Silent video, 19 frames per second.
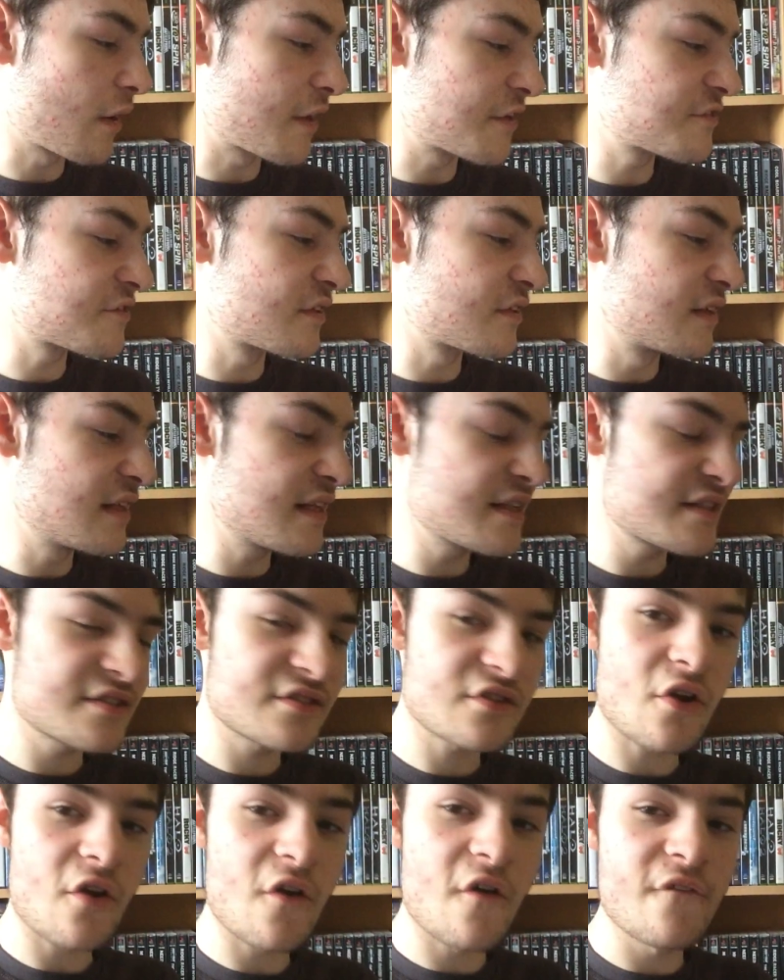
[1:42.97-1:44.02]
right, so the
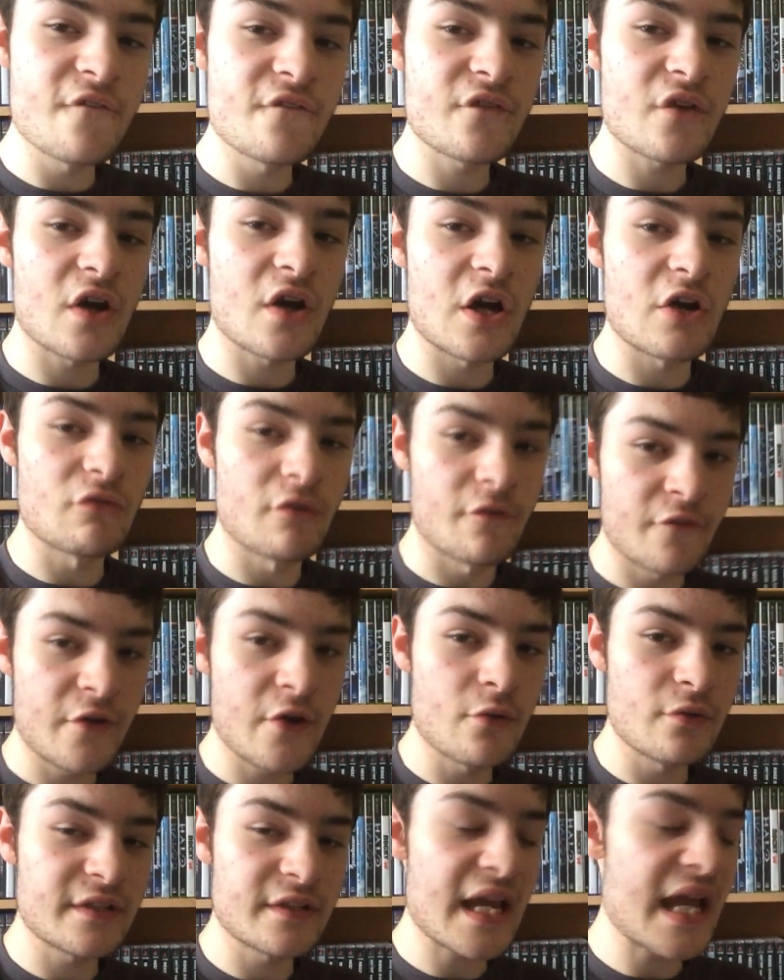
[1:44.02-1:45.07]
list of
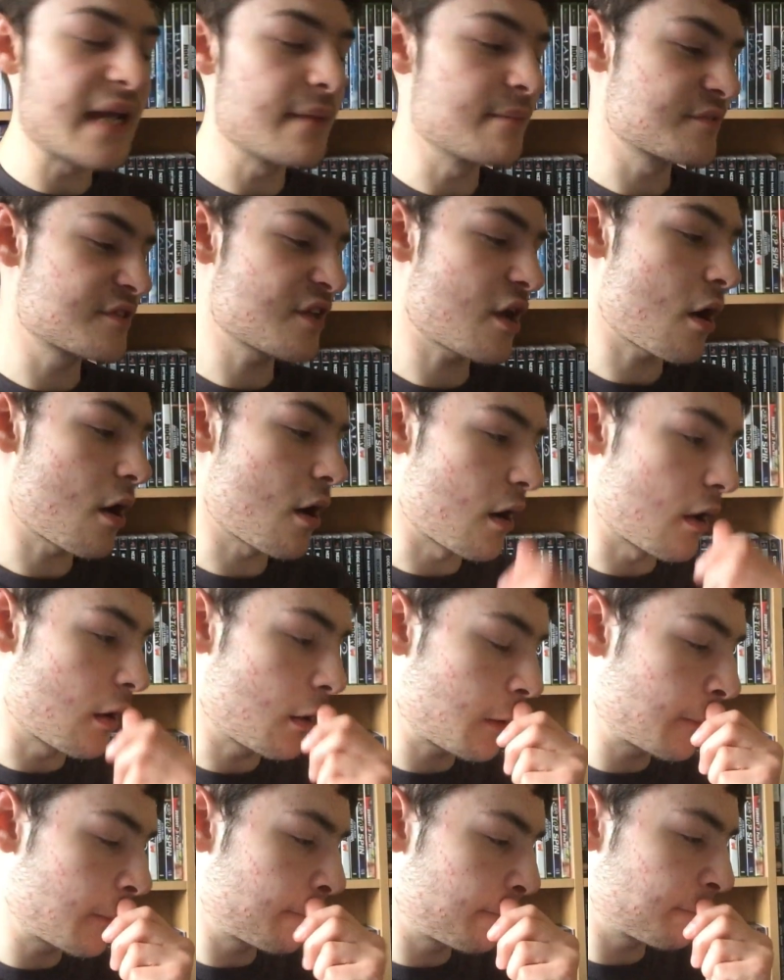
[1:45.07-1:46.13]
revealed games
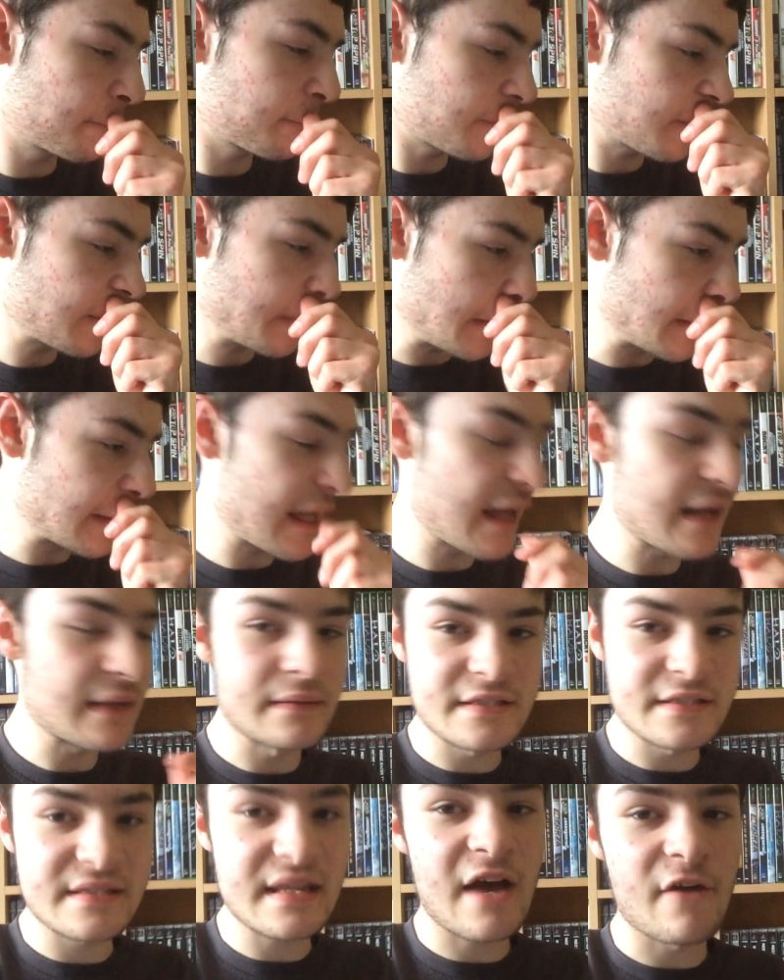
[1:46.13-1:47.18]
are,
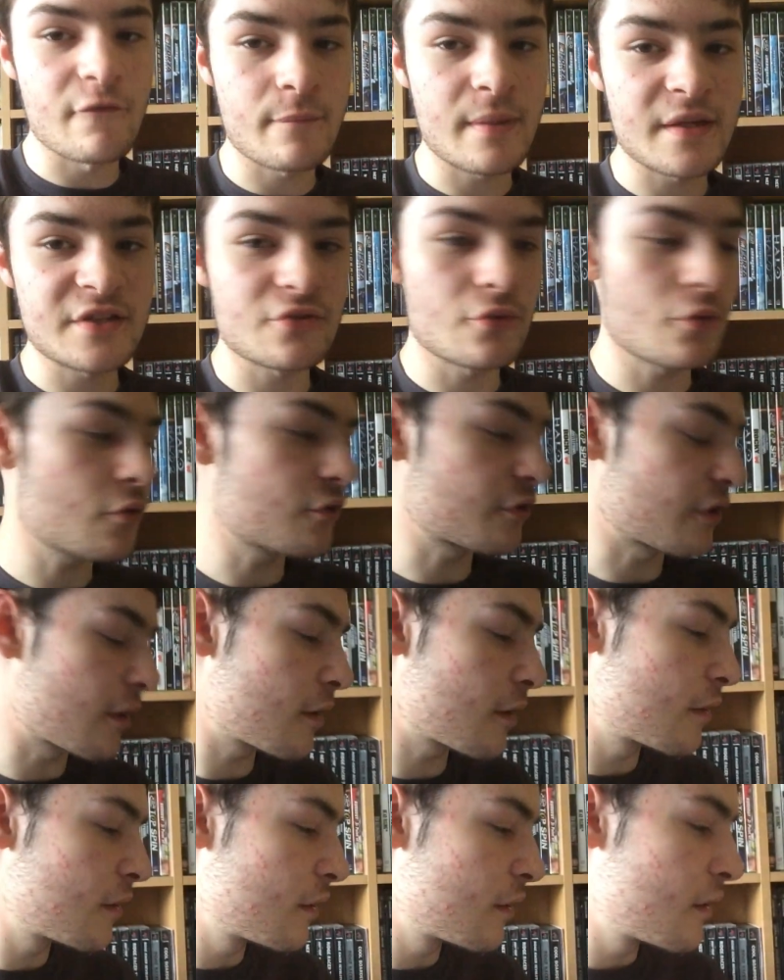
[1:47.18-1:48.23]
again, this is alphabetical
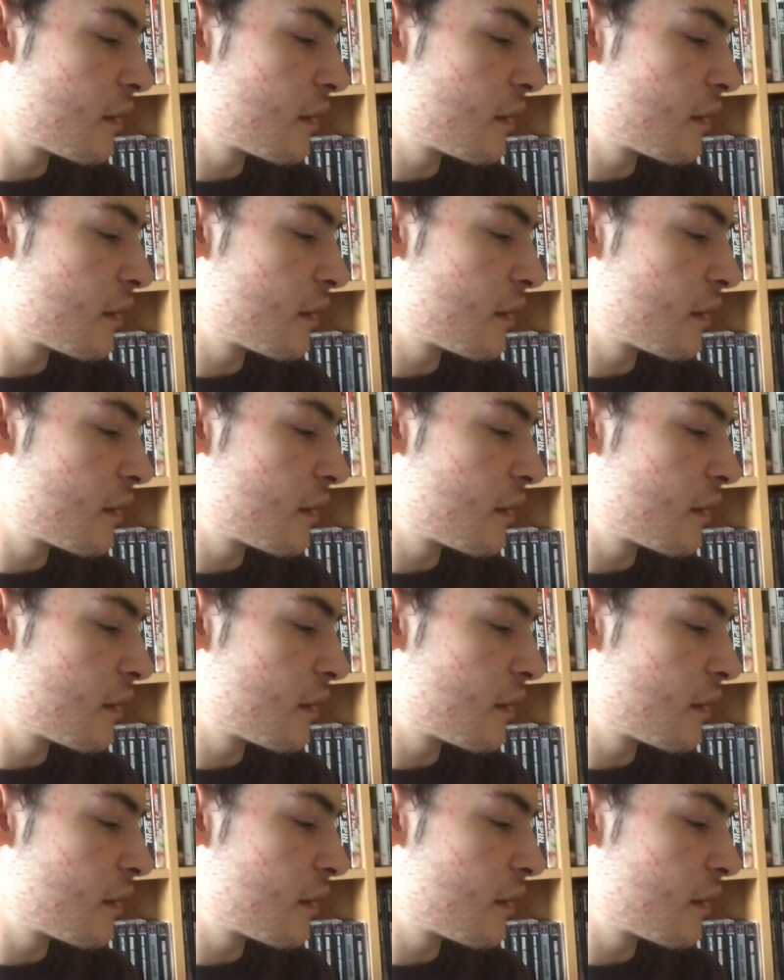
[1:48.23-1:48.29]
order: